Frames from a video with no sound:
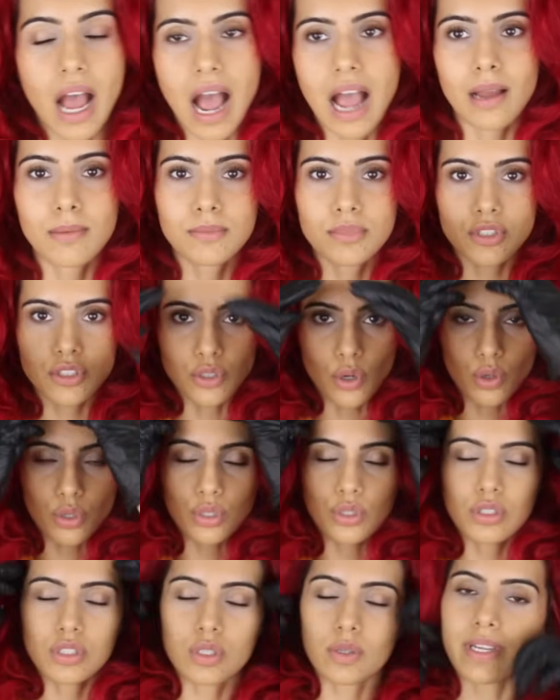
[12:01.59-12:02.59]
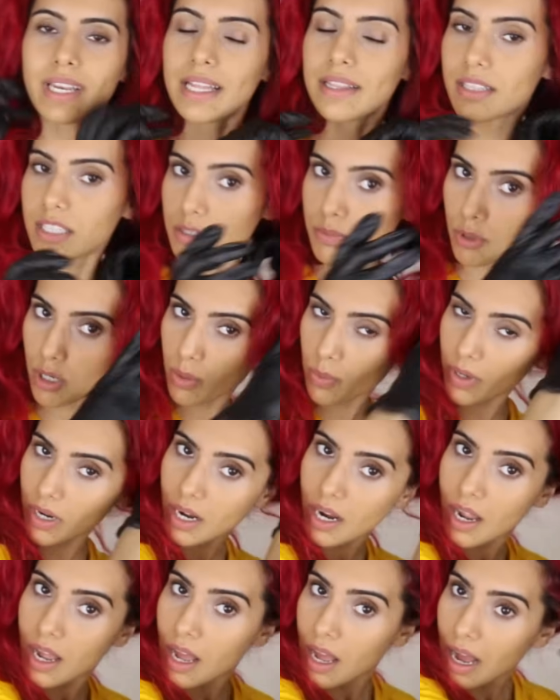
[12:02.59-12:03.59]
I'm so used to it at this point
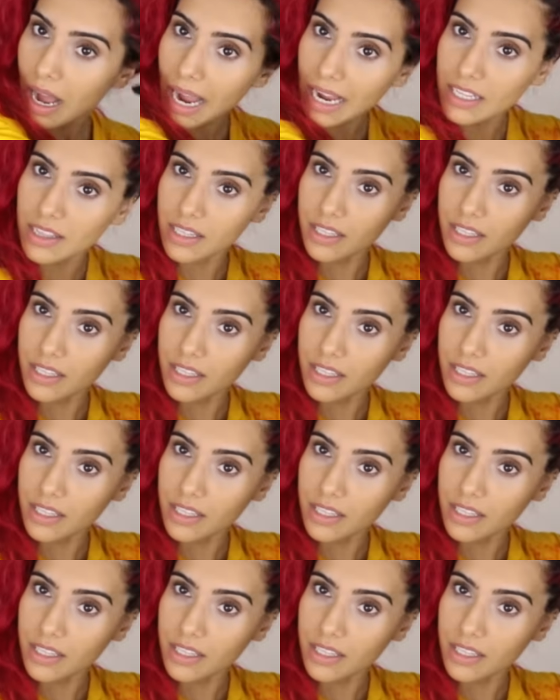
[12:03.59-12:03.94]
where I